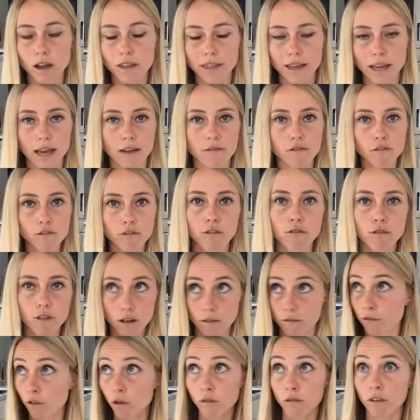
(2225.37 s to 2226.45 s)
I think I have
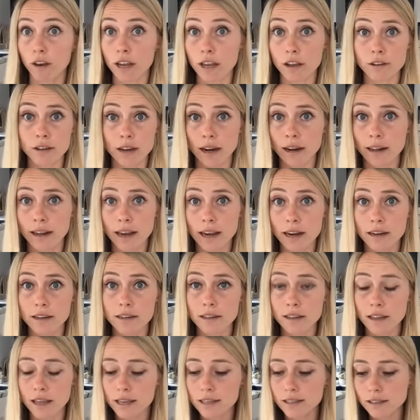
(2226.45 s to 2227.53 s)
a full video dedicated
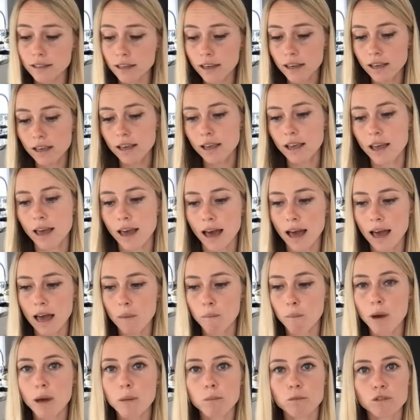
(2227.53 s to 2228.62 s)
to this. Uh,
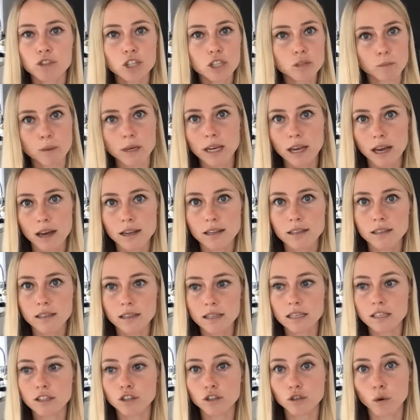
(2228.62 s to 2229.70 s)
but just because
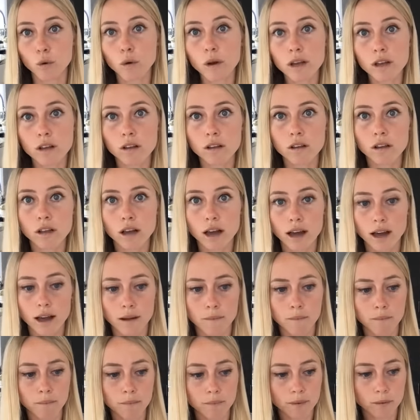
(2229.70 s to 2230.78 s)
the soil
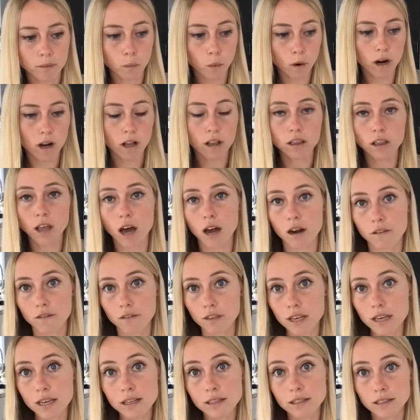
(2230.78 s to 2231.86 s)
um, where a lot of
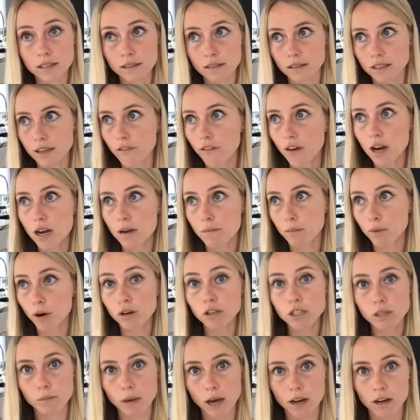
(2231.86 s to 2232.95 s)
these different
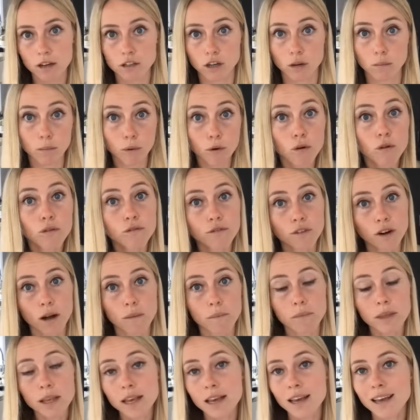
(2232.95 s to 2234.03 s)
protein powders are pulled
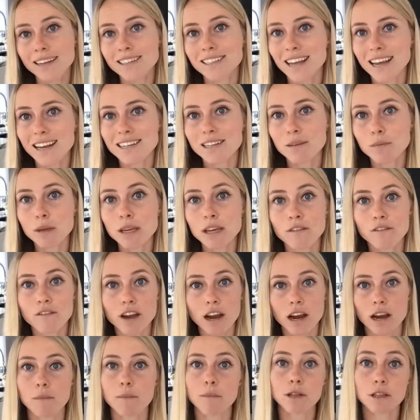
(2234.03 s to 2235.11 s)
from tend to be in
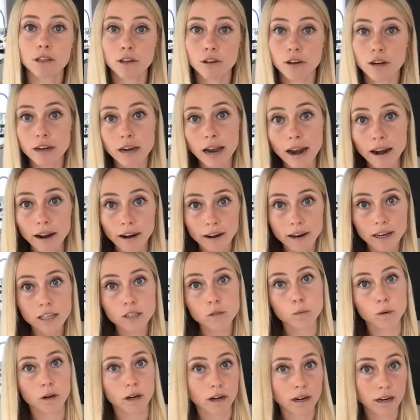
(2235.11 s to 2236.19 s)
very polluted
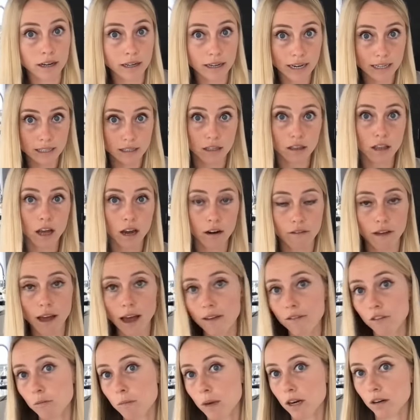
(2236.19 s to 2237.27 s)
areas where it gets a lot of
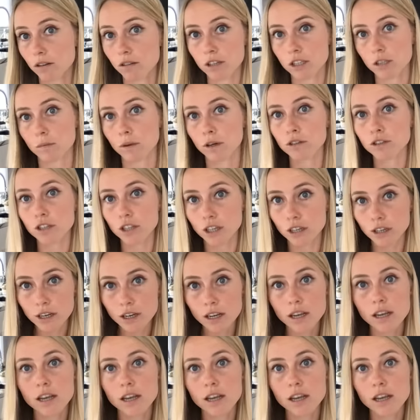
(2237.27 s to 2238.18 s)
heavy metal exposure.